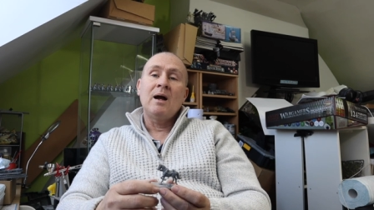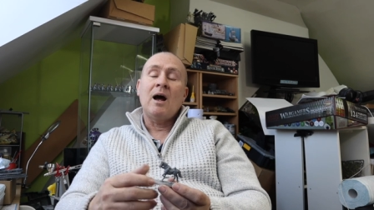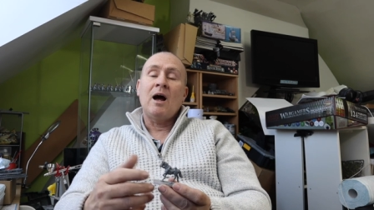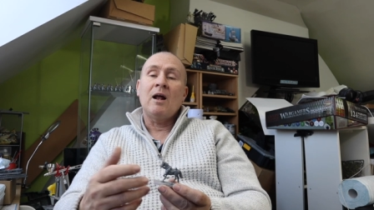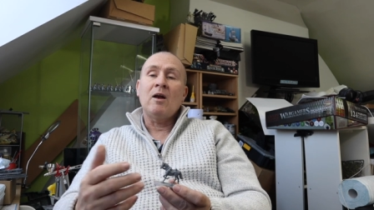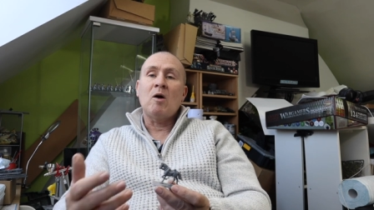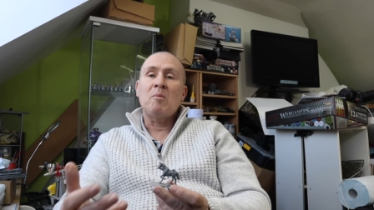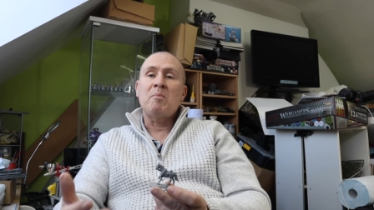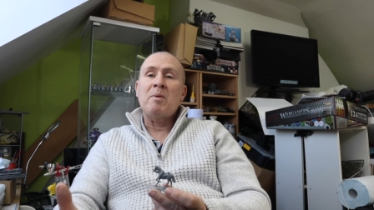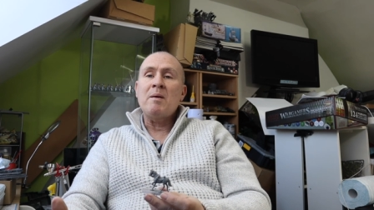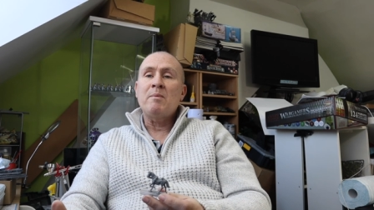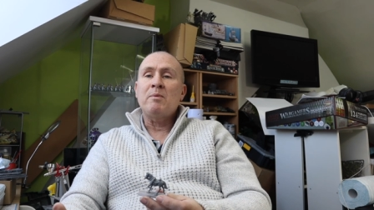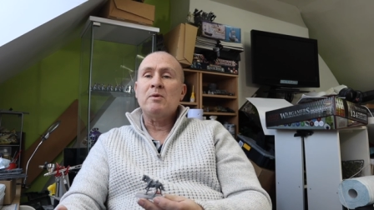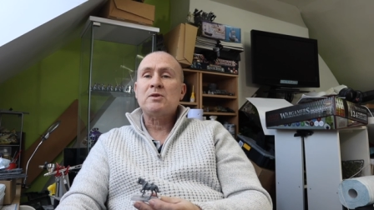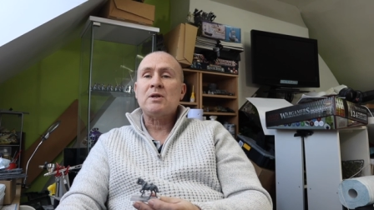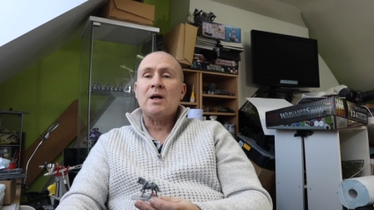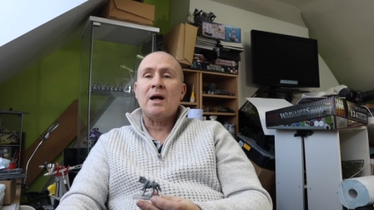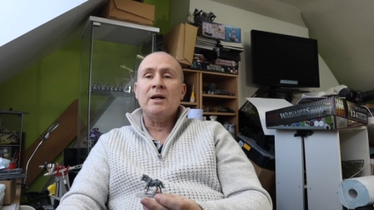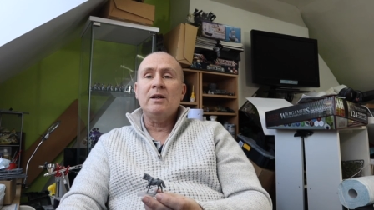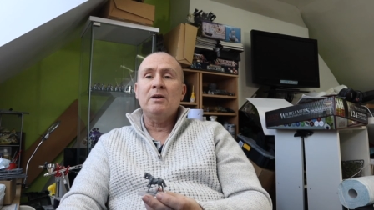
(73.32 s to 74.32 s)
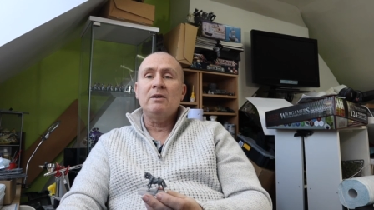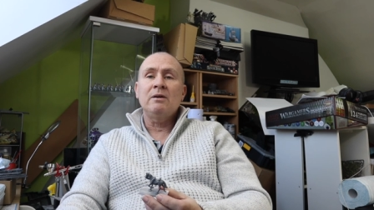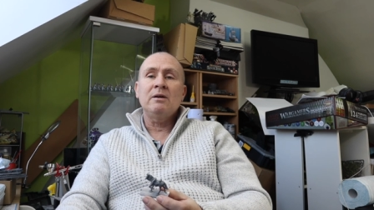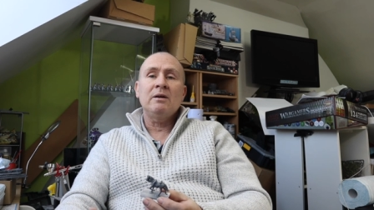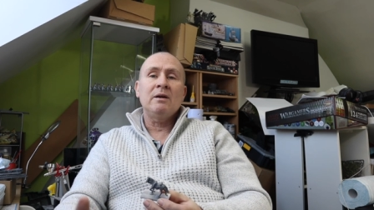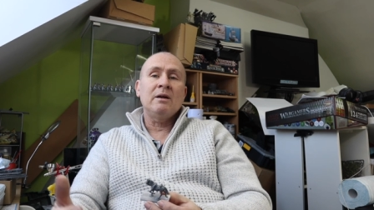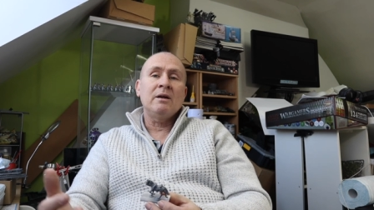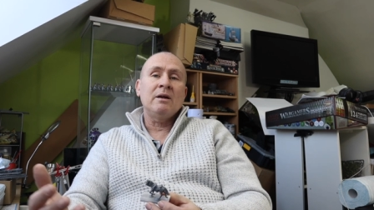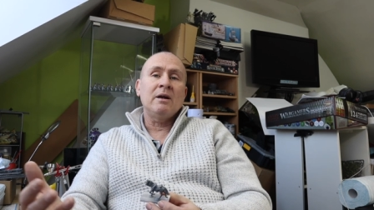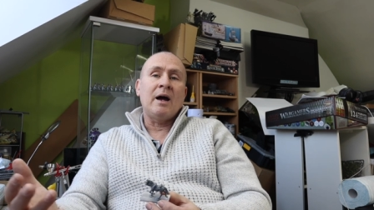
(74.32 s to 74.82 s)
a lot of people
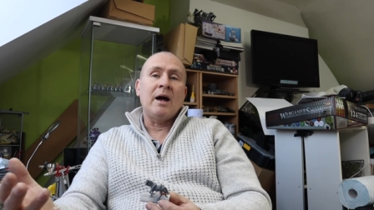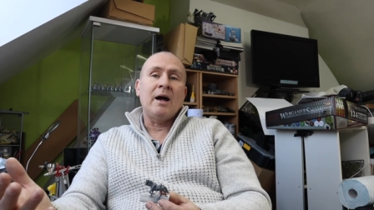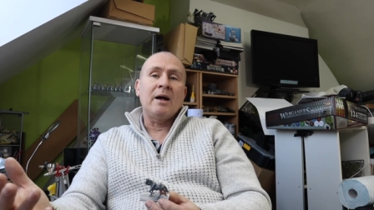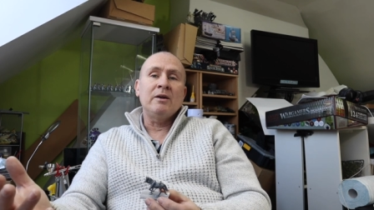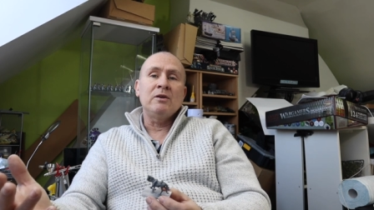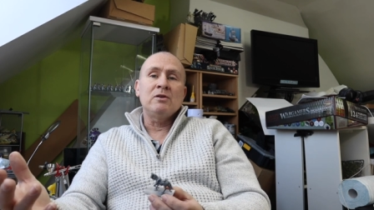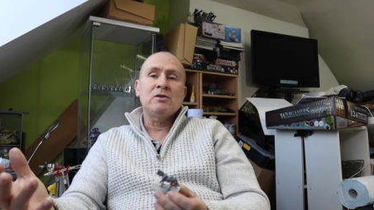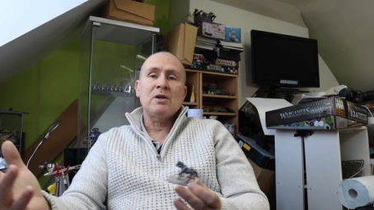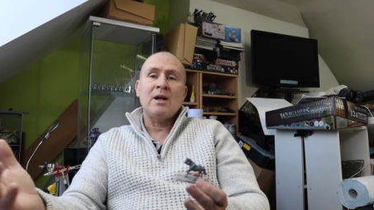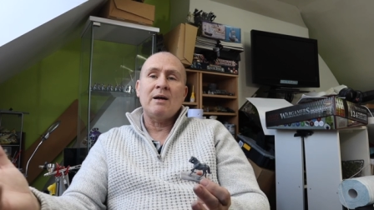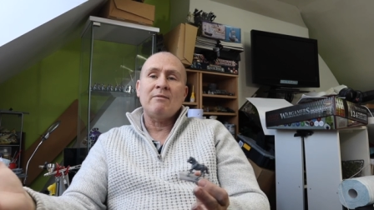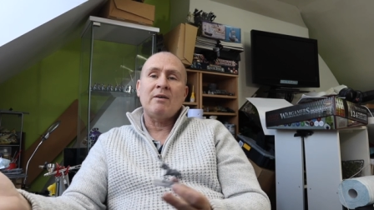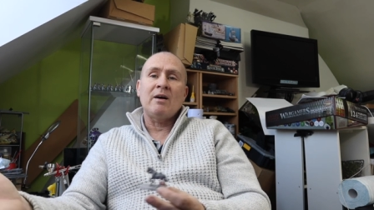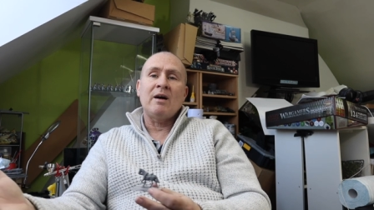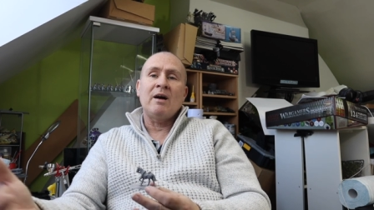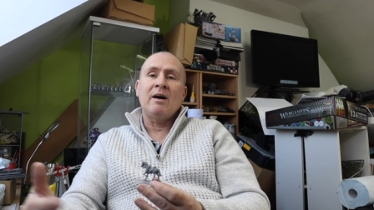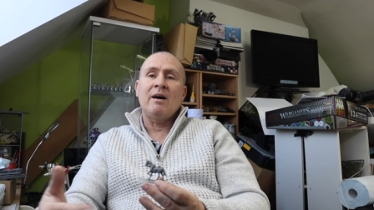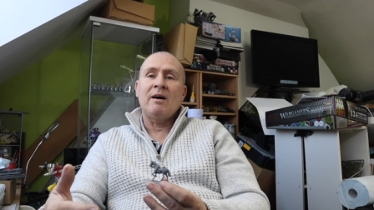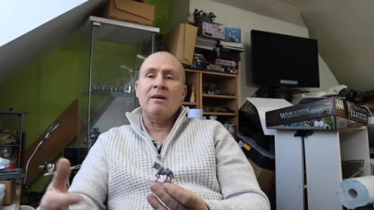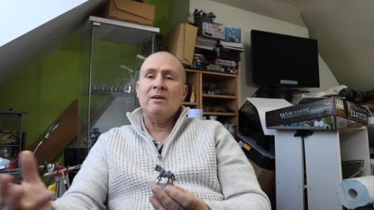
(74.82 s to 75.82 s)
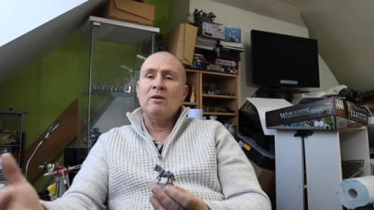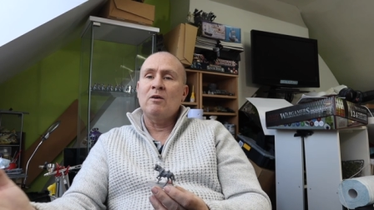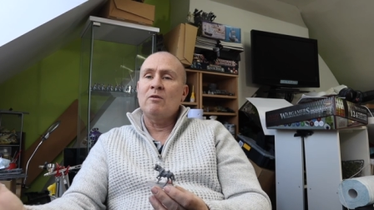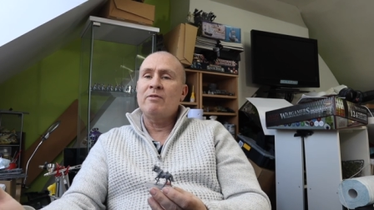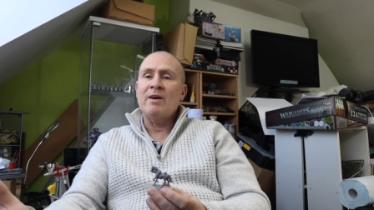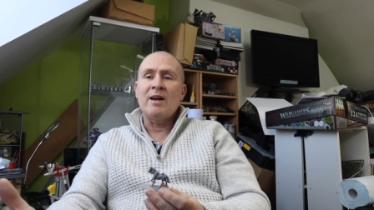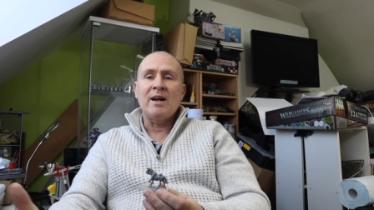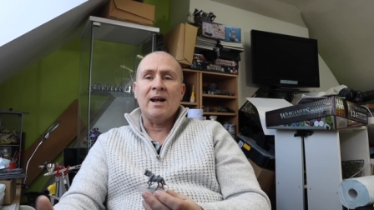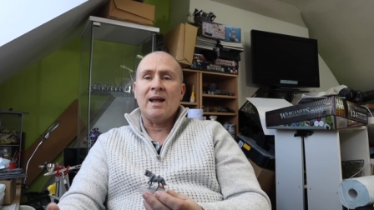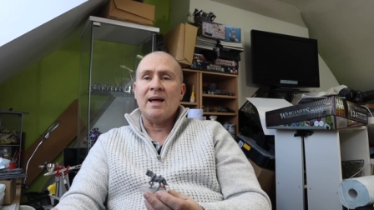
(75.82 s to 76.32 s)
say uh, you should have a, a, little
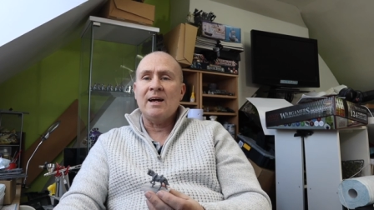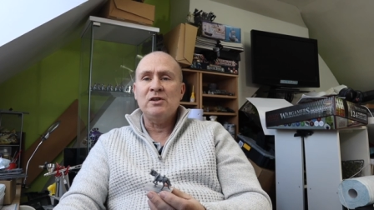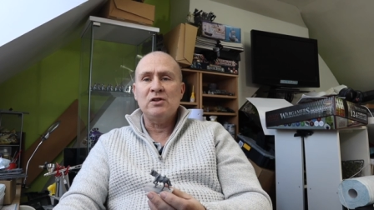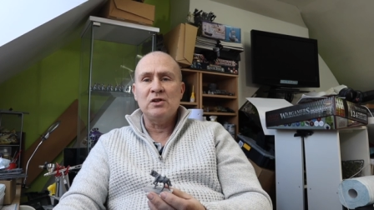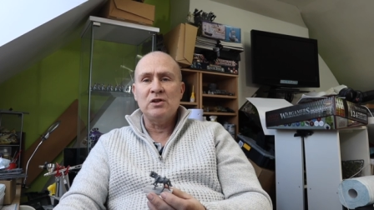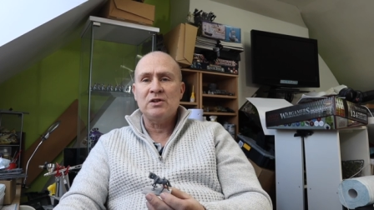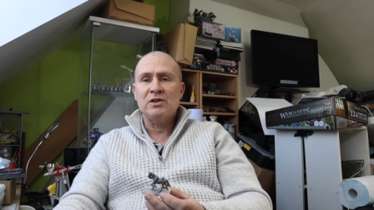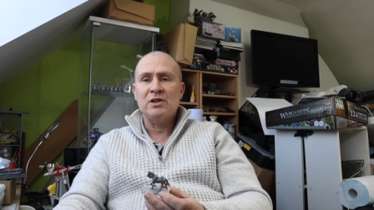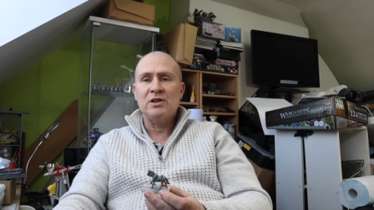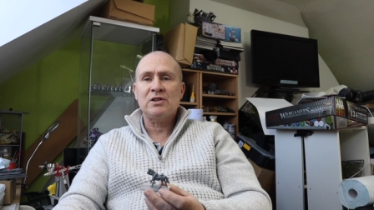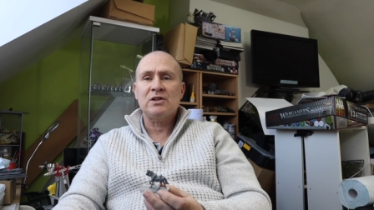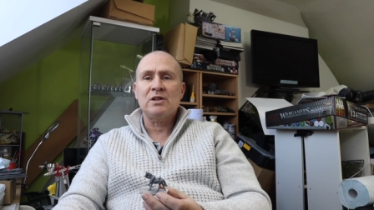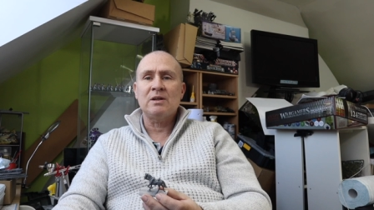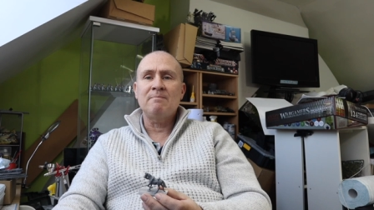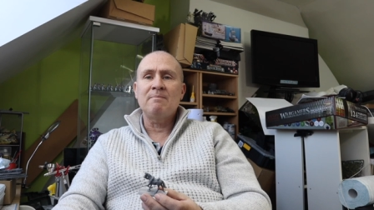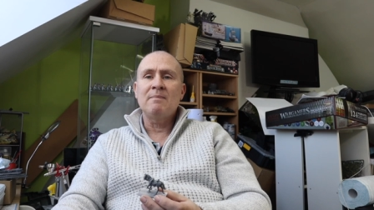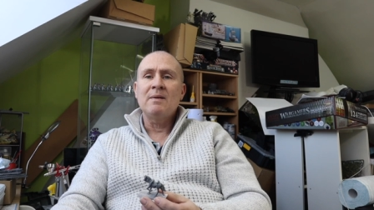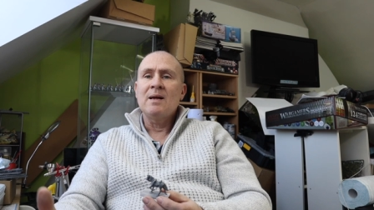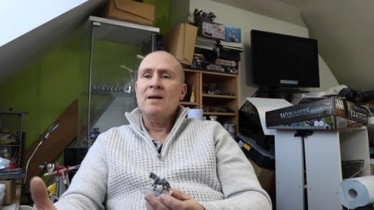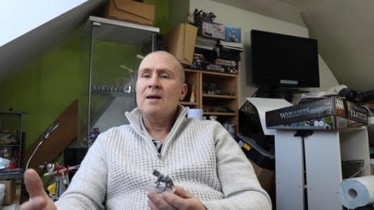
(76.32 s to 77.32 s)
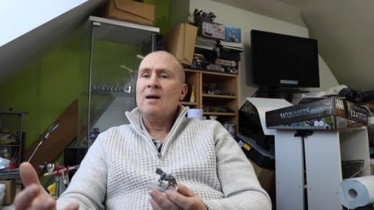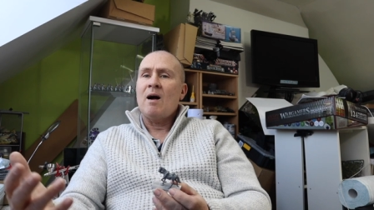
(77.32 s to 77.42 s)
ventilation system.